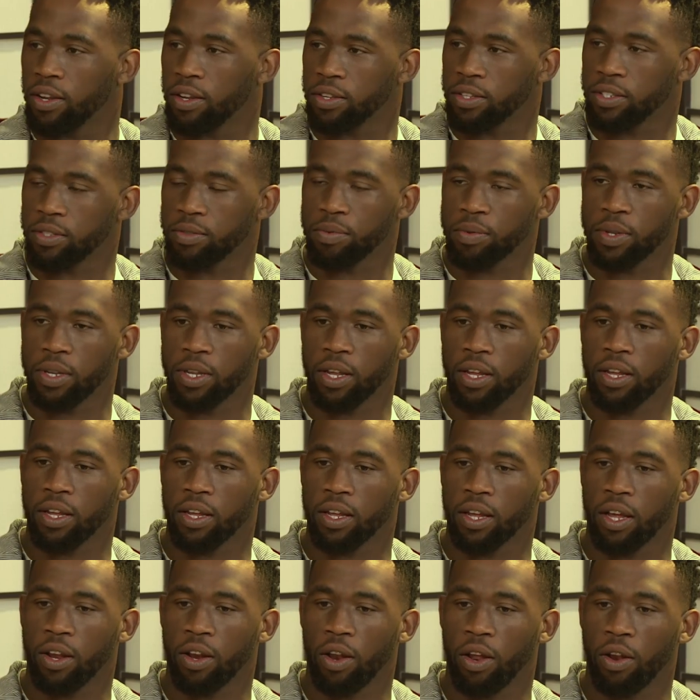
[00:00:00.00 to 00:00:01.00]
now. It's
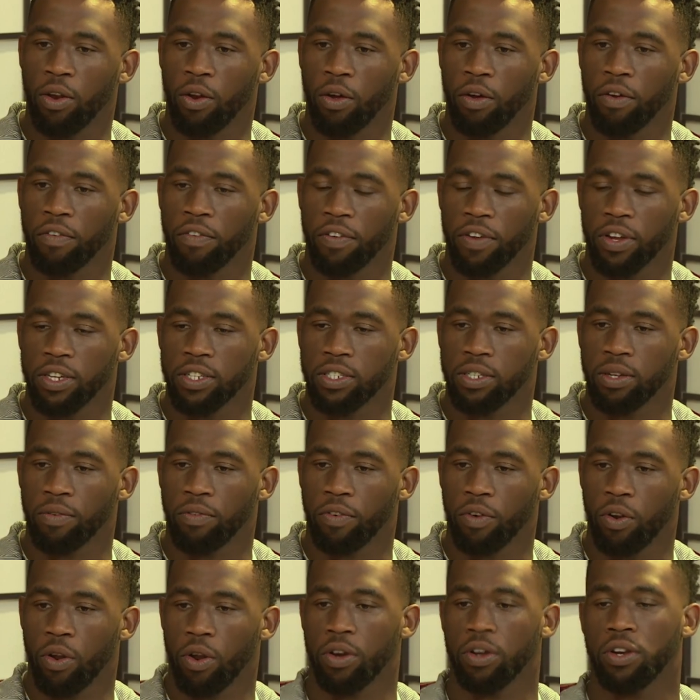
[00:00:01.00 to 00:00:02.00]
been a long
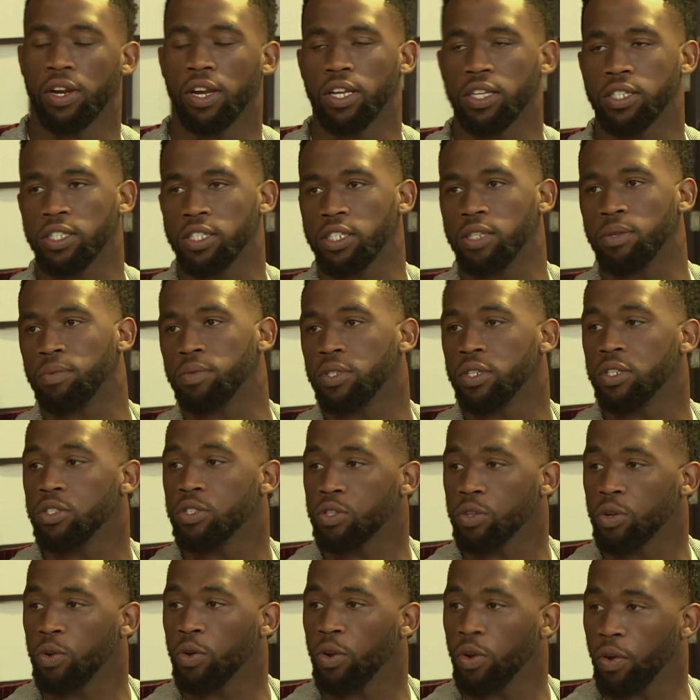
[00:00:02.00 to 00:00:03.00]
friendship, long relationship
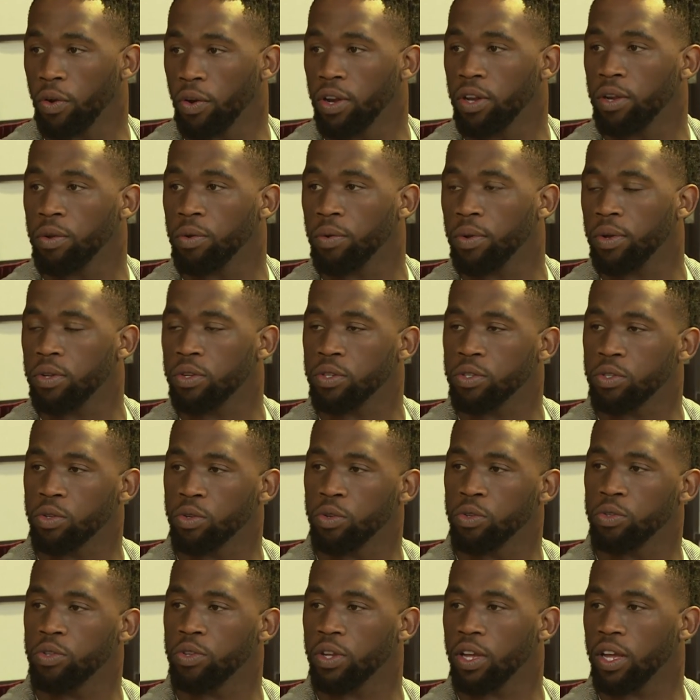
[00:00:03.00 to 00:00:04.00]
since school already. We went to
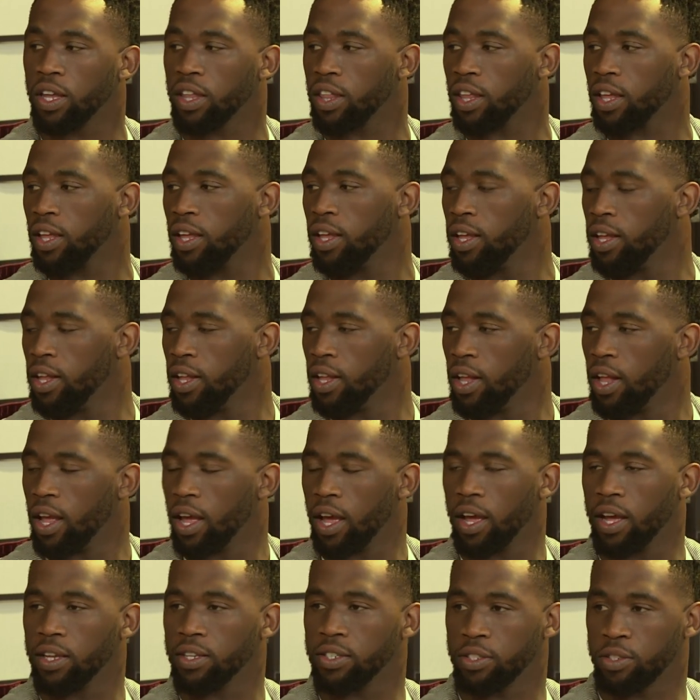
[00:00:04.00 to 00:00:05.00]
school together.
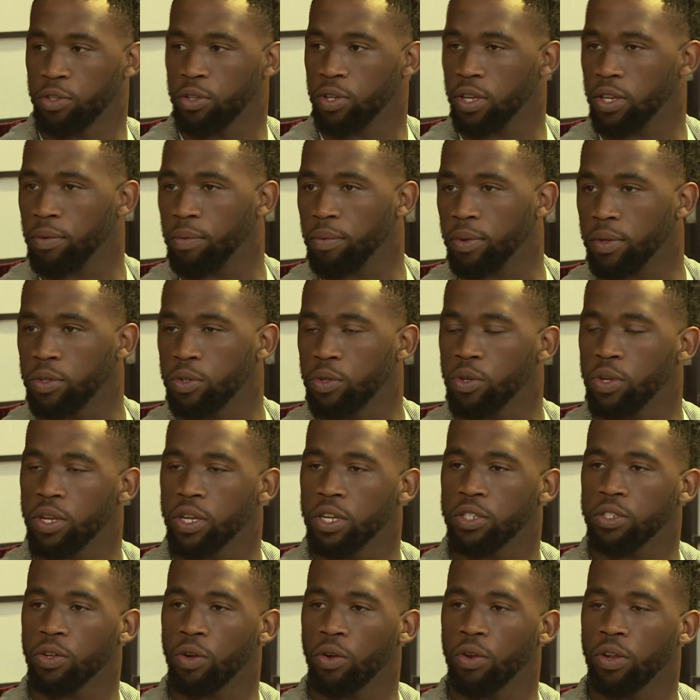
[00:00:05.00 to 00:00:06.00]
He's two
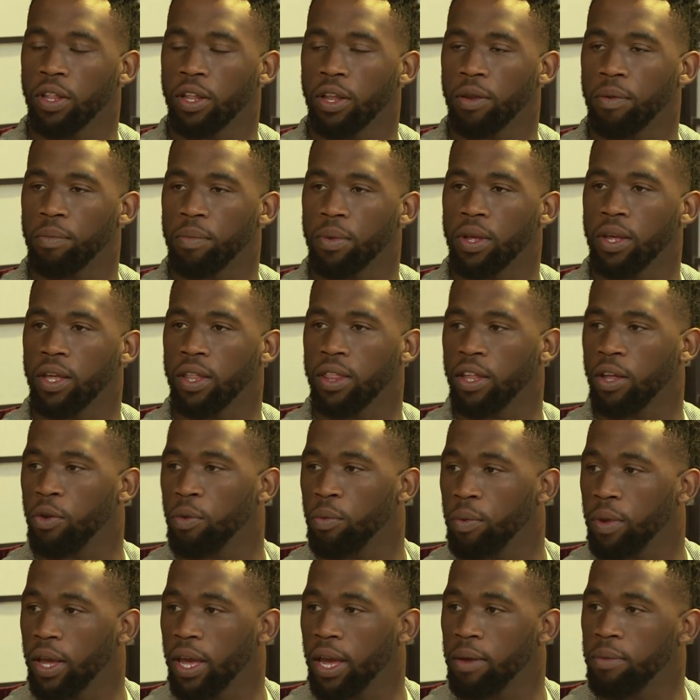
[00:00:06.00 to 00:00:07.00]
years older than me, and
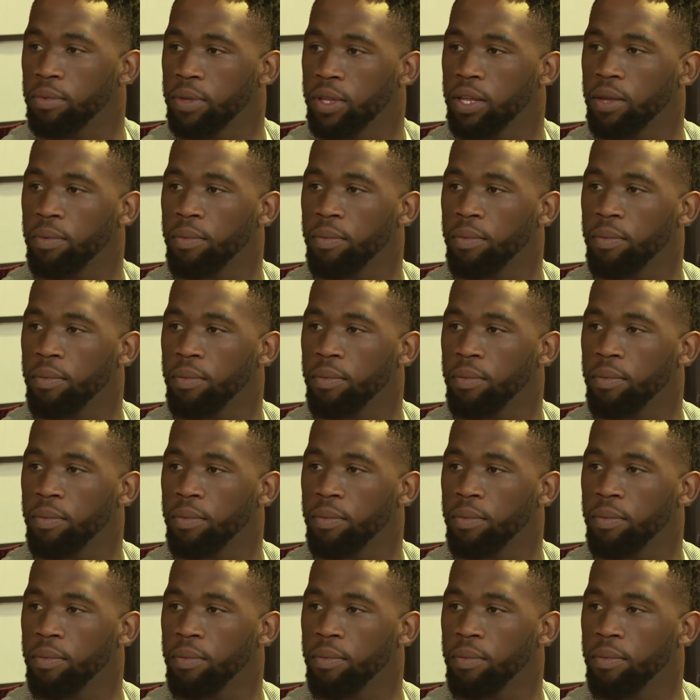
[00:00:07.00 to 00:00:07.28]
then we became